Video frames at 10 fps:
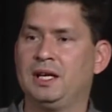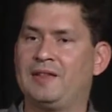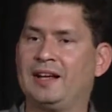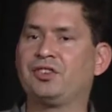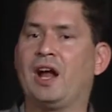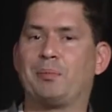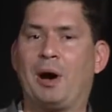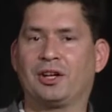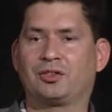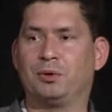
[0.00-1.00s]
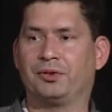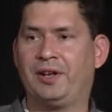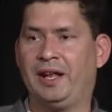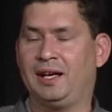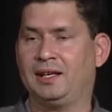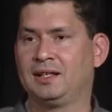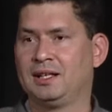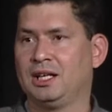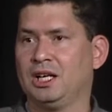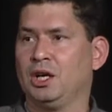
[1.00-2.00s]
That's not possible today.
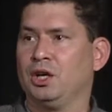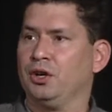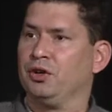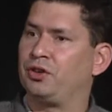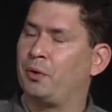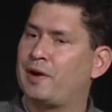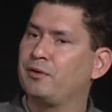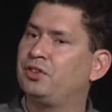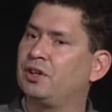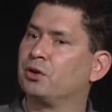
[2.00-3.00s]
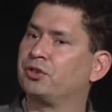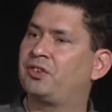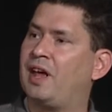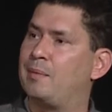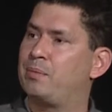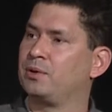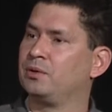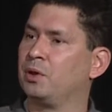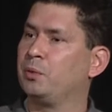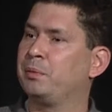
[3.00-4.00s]
So every single step
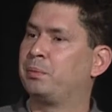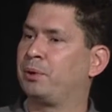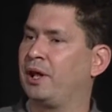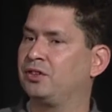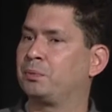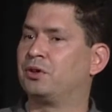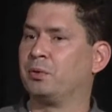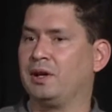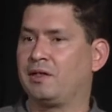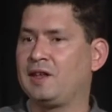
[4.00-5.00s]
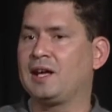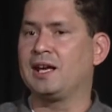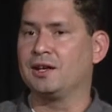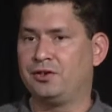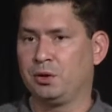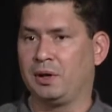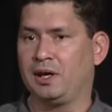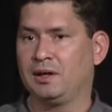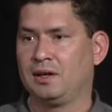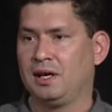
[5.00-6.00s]
that we place between thinking and
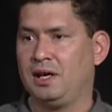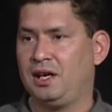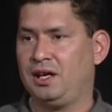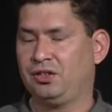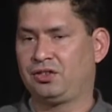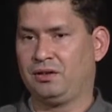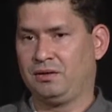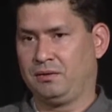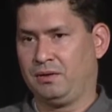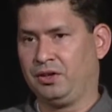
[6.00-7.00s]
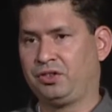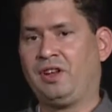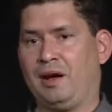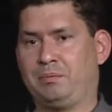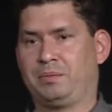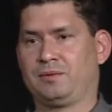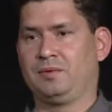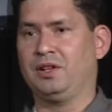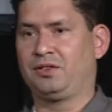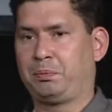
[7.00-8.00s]
doing is a step
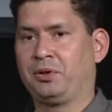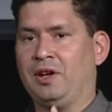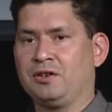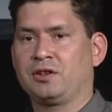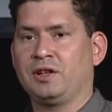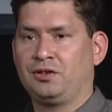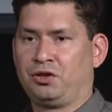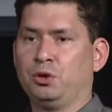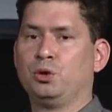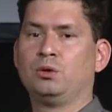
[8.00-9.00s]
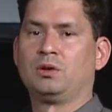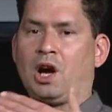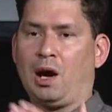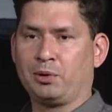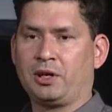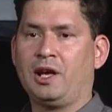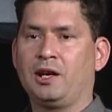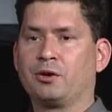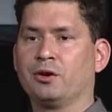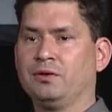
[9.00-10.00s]
that's potentially too
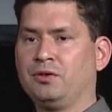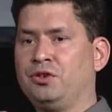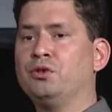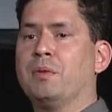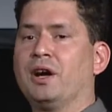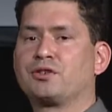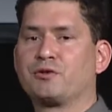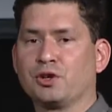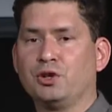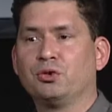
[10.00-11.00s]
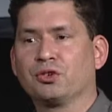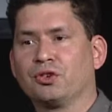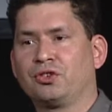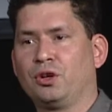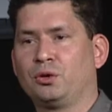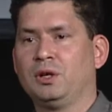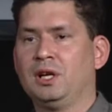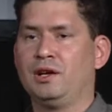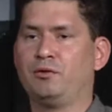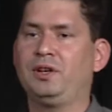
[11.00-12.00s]
complicated or too much for users. So
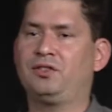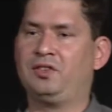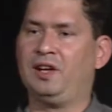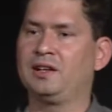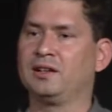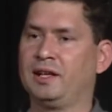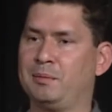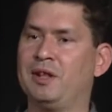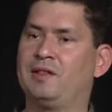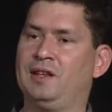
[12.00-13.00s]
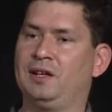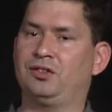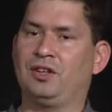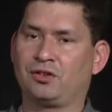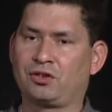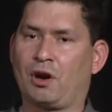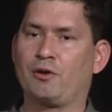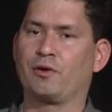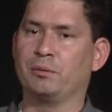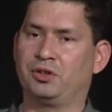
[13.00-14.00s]
if we tend to limit things and start
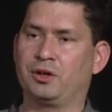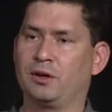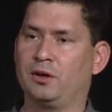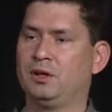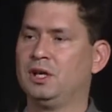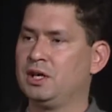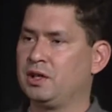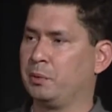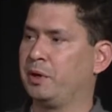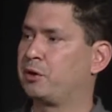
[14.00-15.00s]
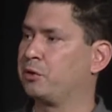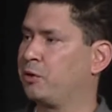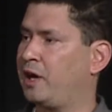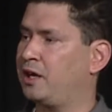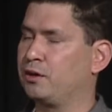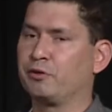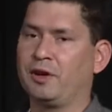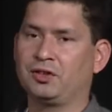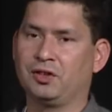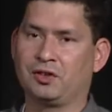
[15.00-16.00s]
from zero, then we can create
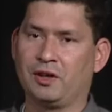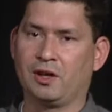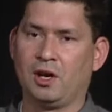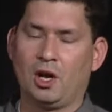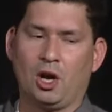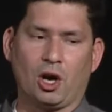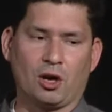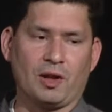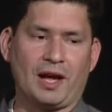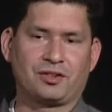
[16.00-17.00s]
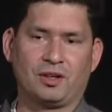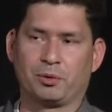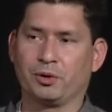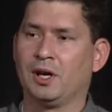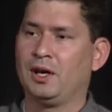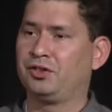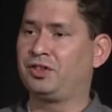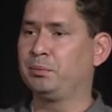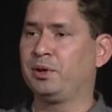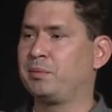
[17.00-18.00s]
interfaces that are a lot simpler,
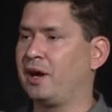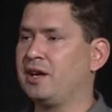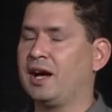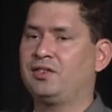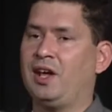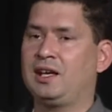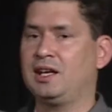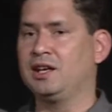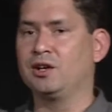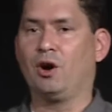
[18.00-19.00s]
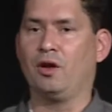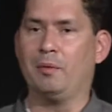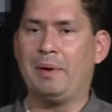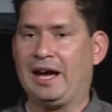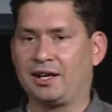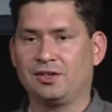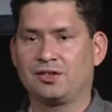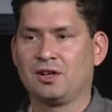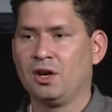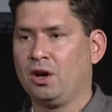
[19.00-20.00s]
simply by not taking in all the
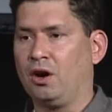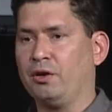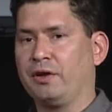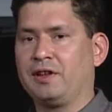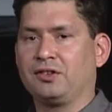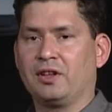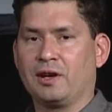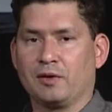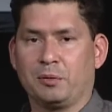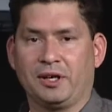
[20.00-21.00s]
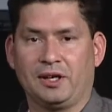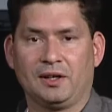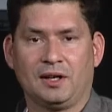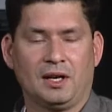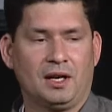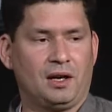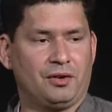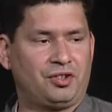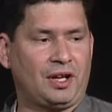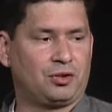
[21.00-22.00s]
baggage, all the things that everybody
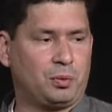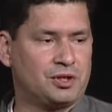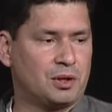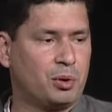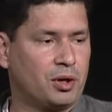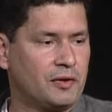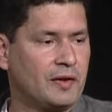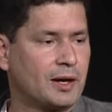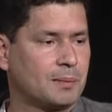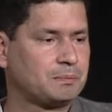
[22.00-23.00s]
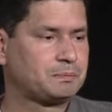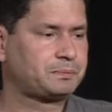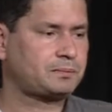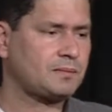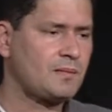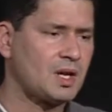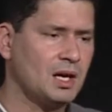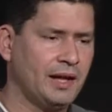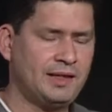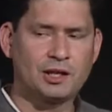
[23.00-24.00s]
says we should put in there.
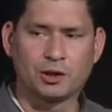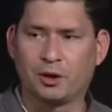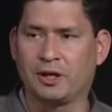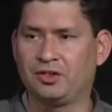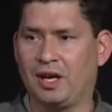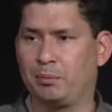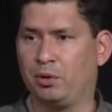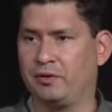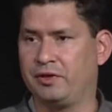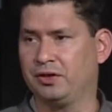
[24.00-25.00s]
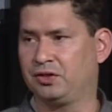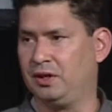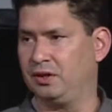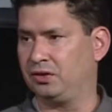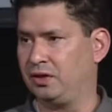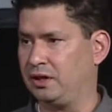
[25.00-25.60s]
I think a good example of this is